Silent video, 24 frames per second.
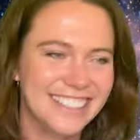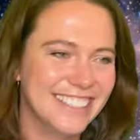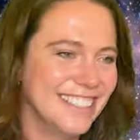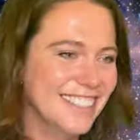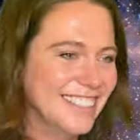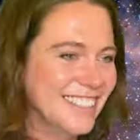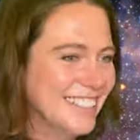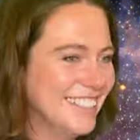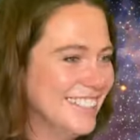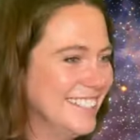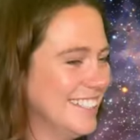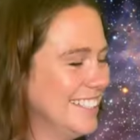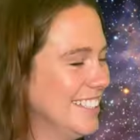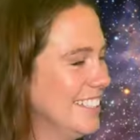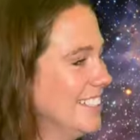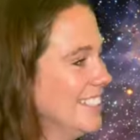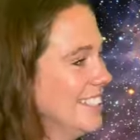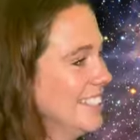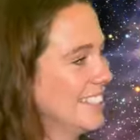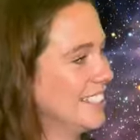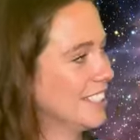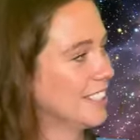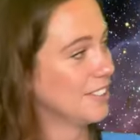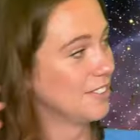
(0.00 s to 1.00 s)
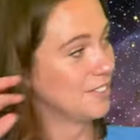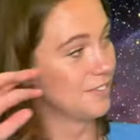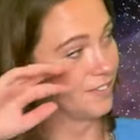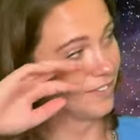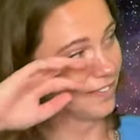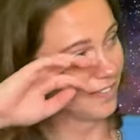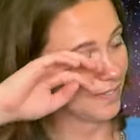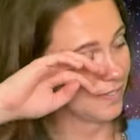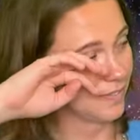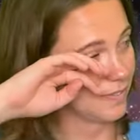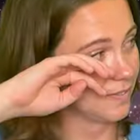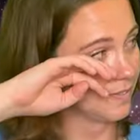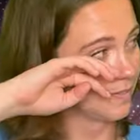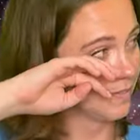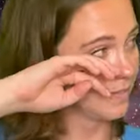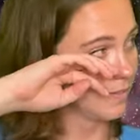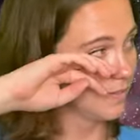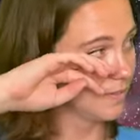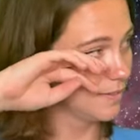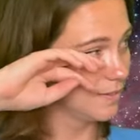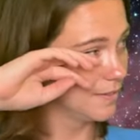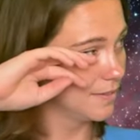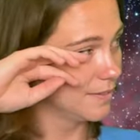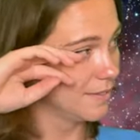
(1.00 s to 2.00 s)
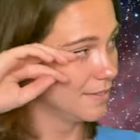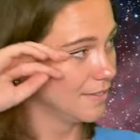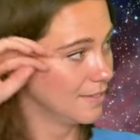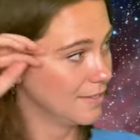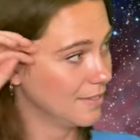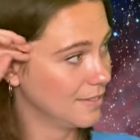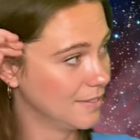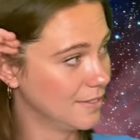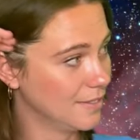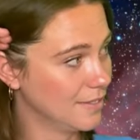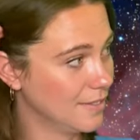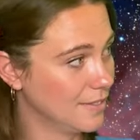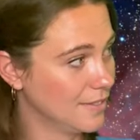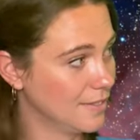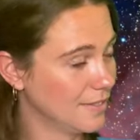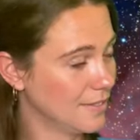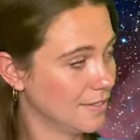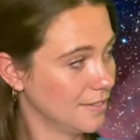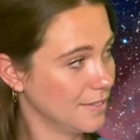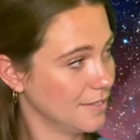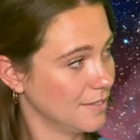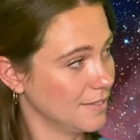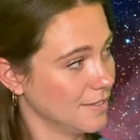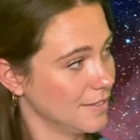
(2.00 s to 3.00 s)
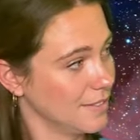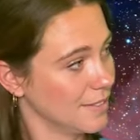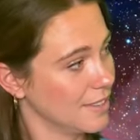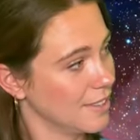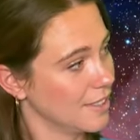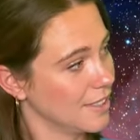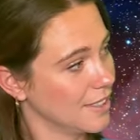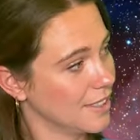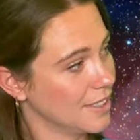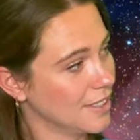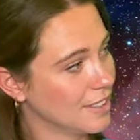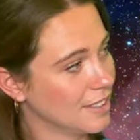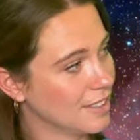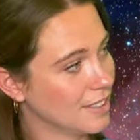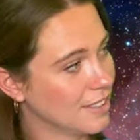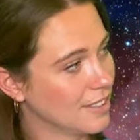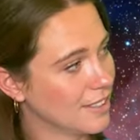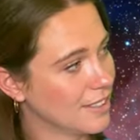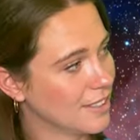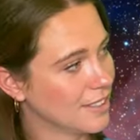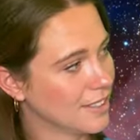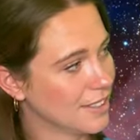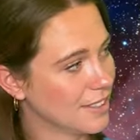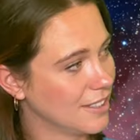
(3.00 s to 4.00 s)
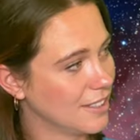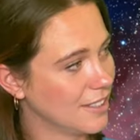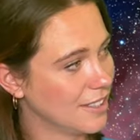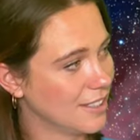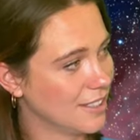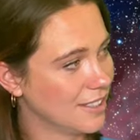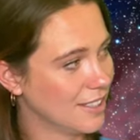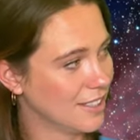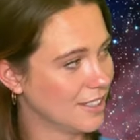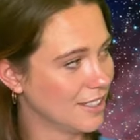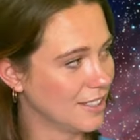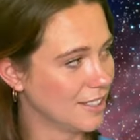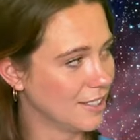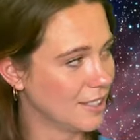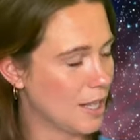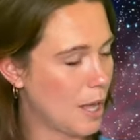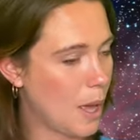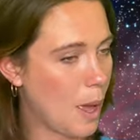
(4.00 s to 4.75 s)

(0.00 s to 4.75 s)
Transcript: This person isn't speaking.